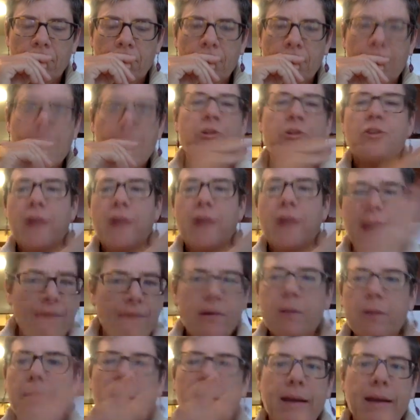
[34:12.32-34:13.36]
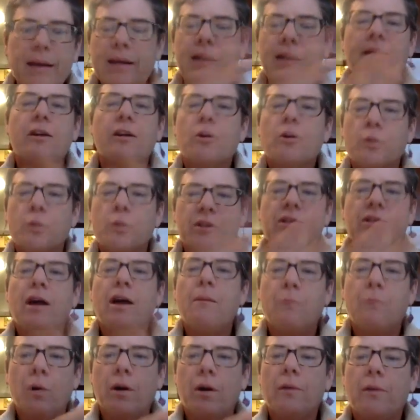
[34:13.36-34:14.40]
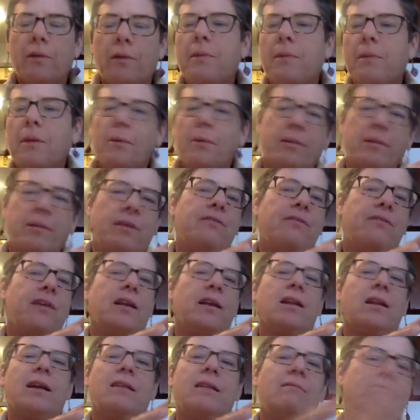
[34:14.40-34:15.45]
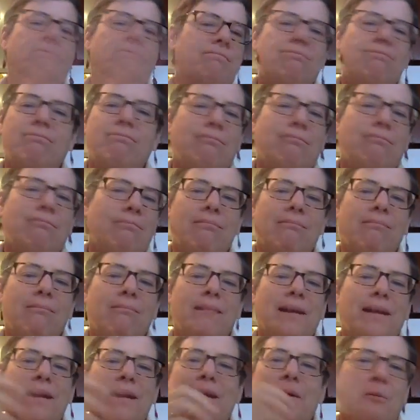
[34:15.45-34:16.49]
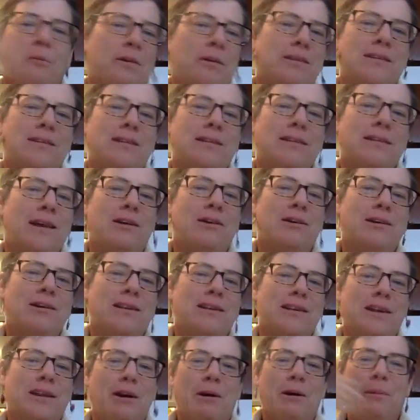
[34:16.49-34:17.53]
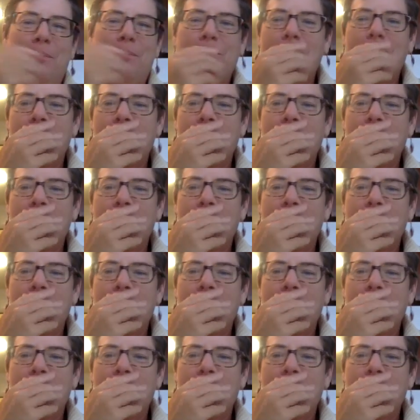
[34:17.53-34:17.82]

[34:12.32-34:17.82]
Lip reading: I'm sure everybody here was on board with me with the feeling. Like, it wasn't that hard to tell.